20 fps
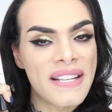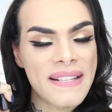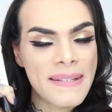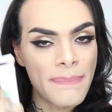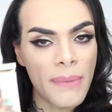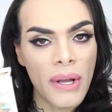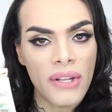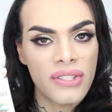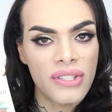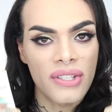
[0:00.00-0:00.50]
this
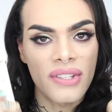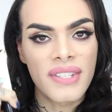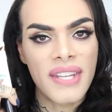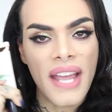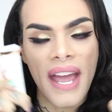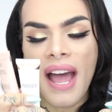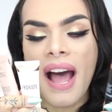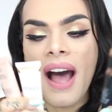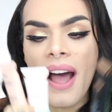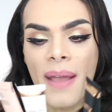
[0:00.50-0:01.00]
bottle
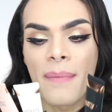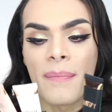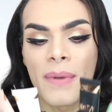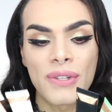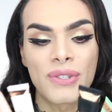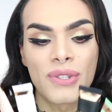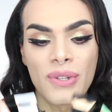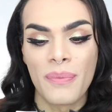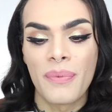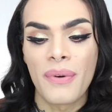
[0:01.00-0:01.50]
that I
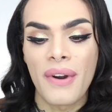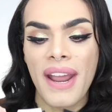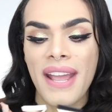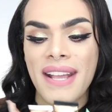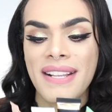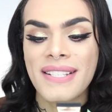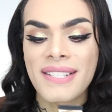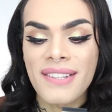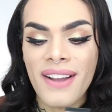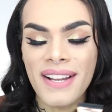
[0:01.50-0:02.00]
am super
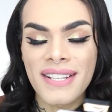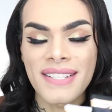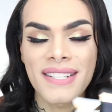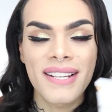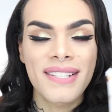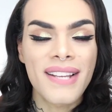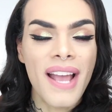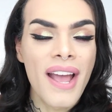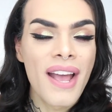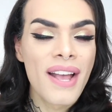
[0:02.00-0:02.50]

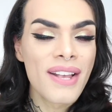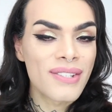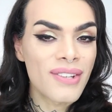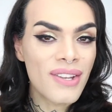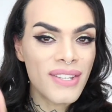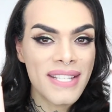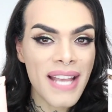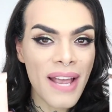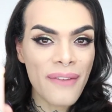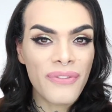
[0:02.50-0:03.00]
excited.
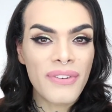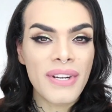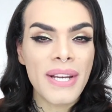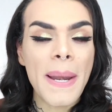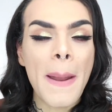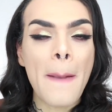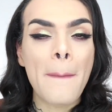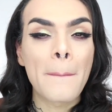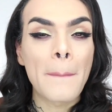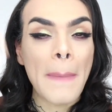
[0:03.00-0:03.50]
So
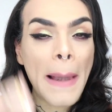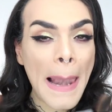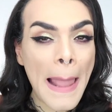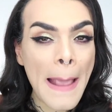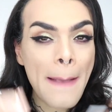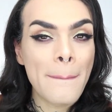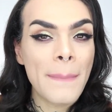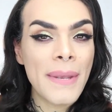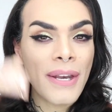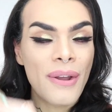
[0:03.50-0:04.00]
definitely
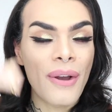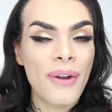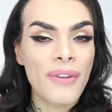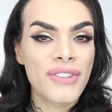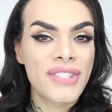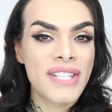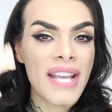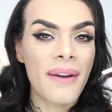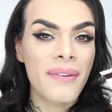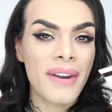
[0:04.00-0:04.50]
let me know
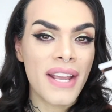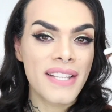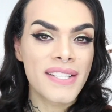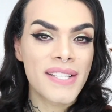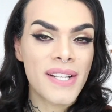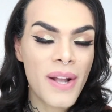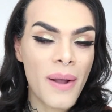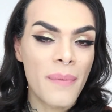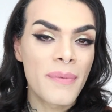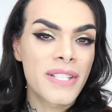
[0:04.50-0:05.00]
down in
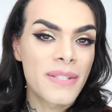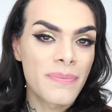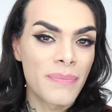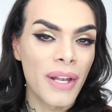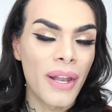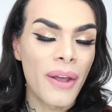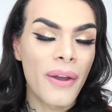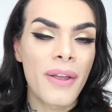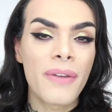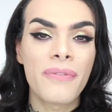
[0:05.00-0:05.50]
the comments
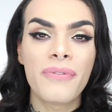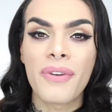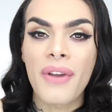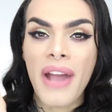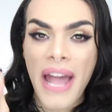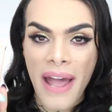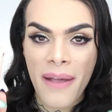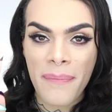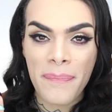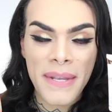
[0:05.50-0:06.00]
below if you
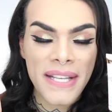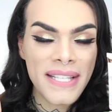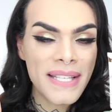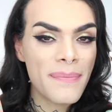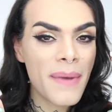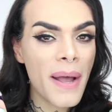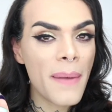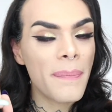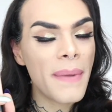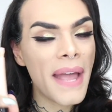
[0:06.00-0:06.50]
have picked
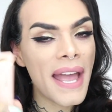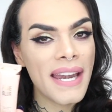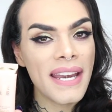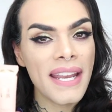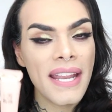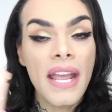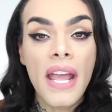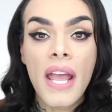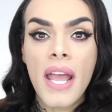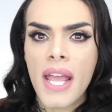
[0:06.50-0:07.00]
them up
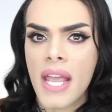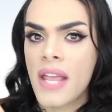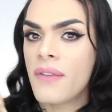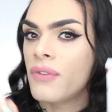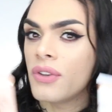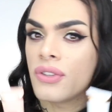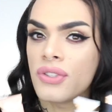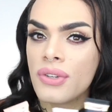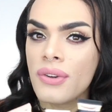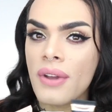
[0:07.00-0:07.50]
any.
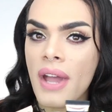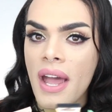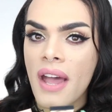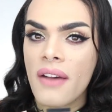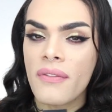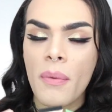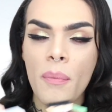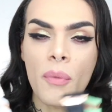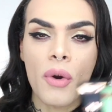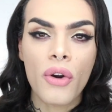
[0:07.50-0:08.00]
If you do
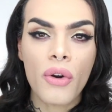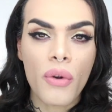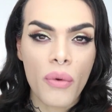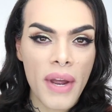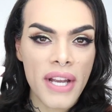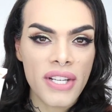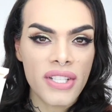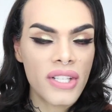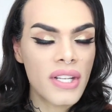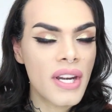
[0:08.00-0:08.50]
have more
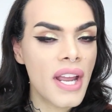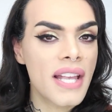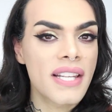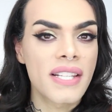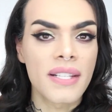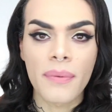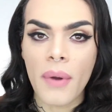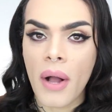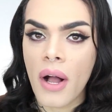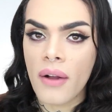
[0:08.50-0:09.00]
questions
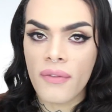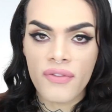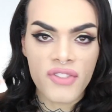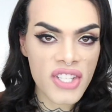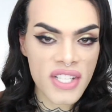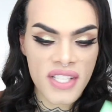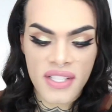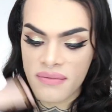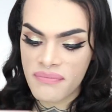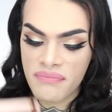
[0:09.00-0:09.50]
as well,
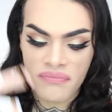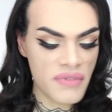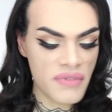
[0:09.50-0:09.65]
just